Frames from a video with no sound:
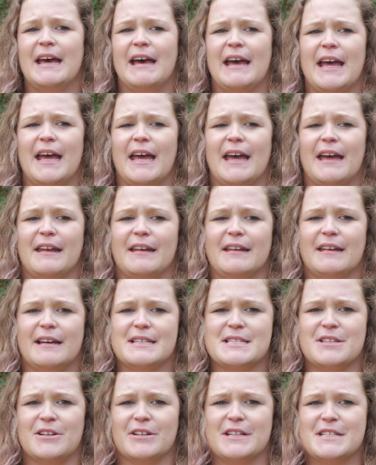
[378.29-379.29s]
And
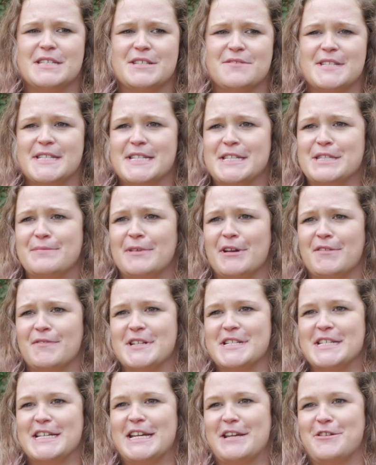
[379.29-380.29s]
as long as you see them
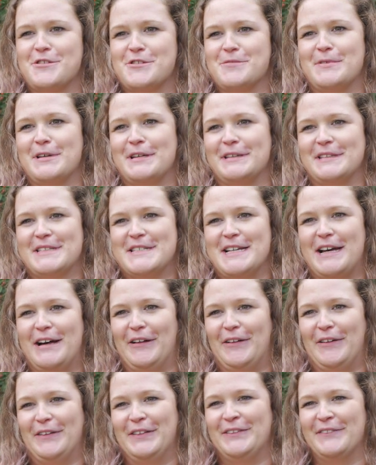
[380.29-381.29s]
every day, you should be able to
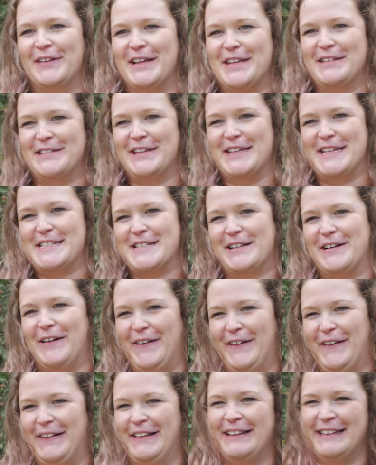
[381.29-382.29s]
tell when you need to
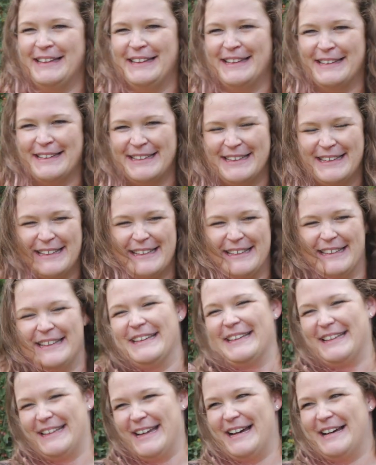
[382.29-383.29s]
call.
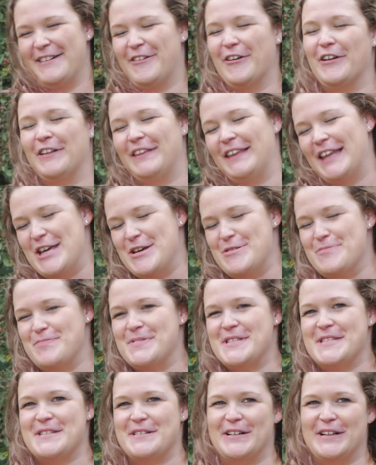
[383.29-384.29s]
Yeah, or
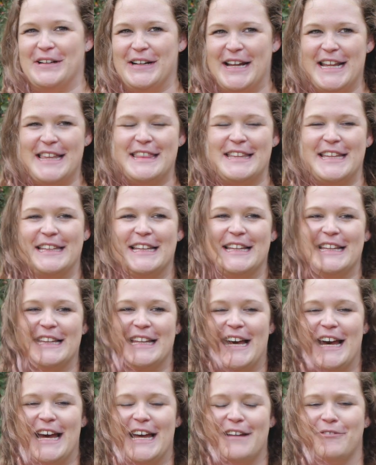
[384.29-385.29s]
limps or anything like
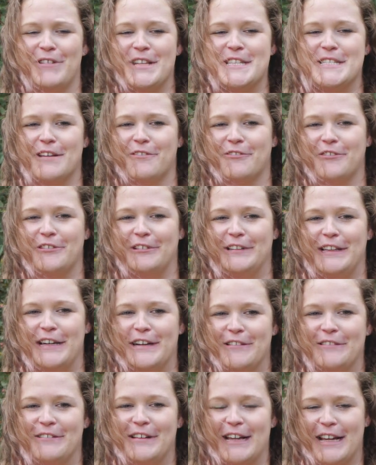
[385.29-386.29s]
that. And once I rule
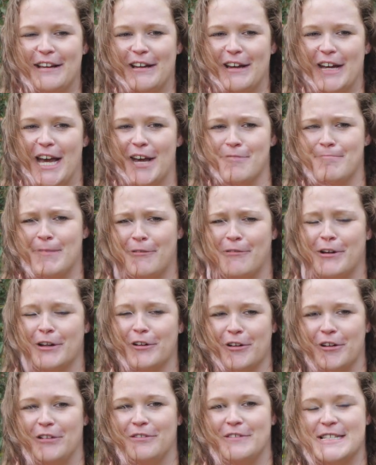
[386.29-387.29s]
out, like I had my
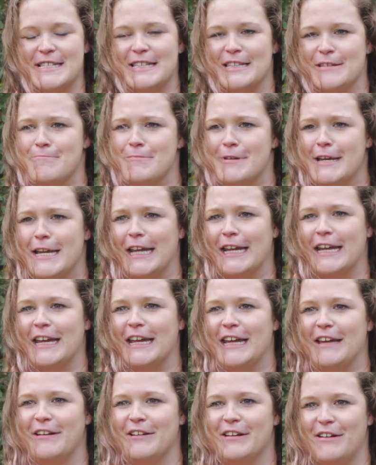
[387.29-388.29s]
one girl was limping,
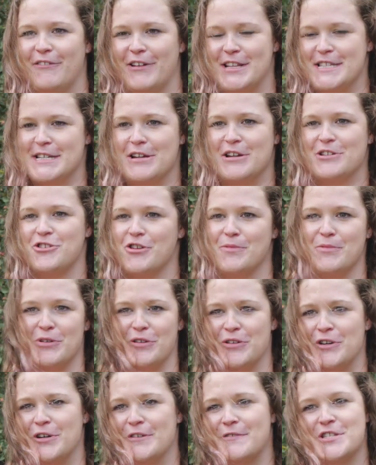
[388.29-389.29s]
and once I trimmed
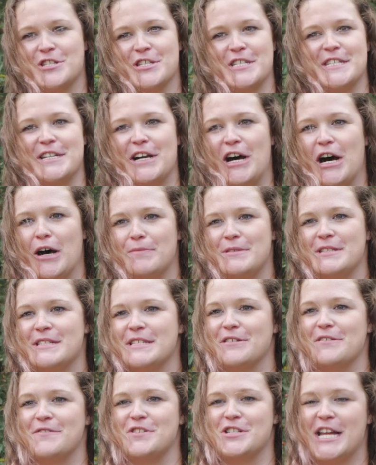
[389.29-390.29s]
her hooves, she stopped.
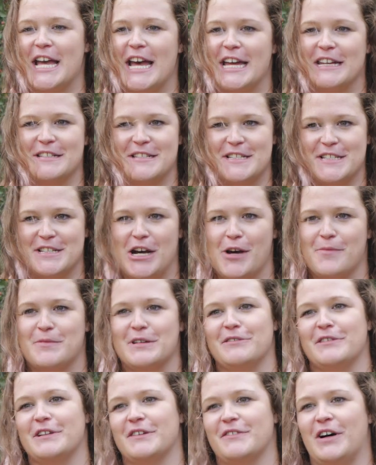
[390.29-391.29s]
So if she hadn't have
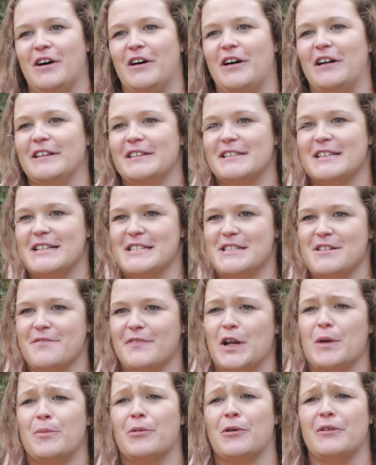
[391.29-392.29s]
stopped, I would have called because they're
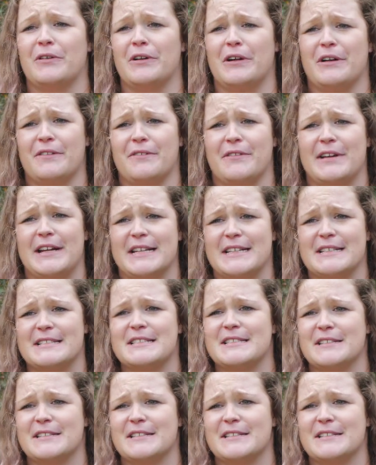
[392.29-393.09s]
very prone to arthritis.